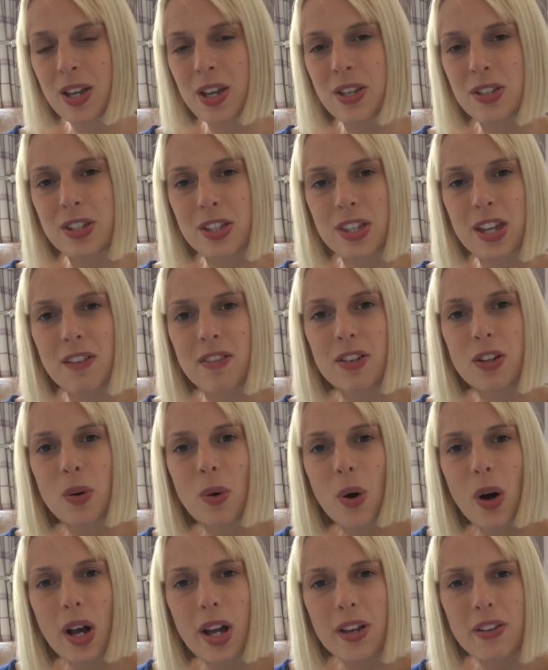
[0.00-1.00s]
So there are
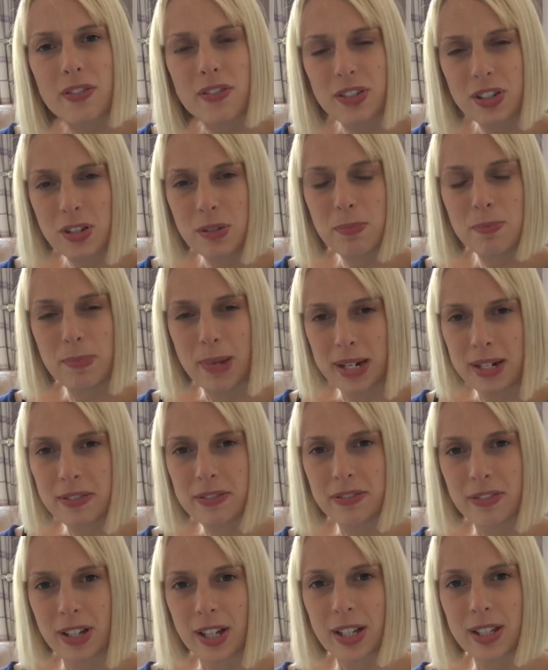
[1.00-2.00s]
quite a few
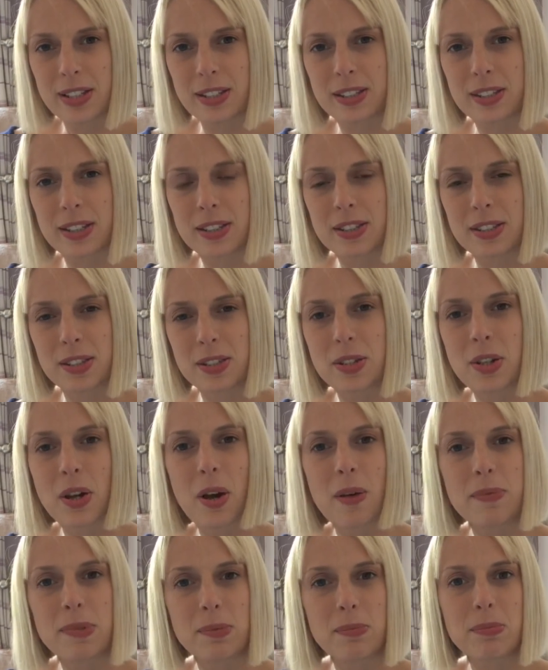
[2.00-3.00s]
benefits to the
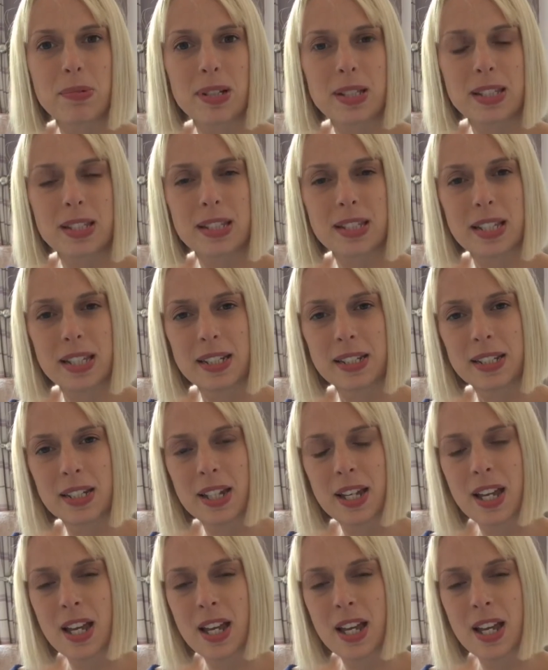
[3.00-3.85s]
types of printed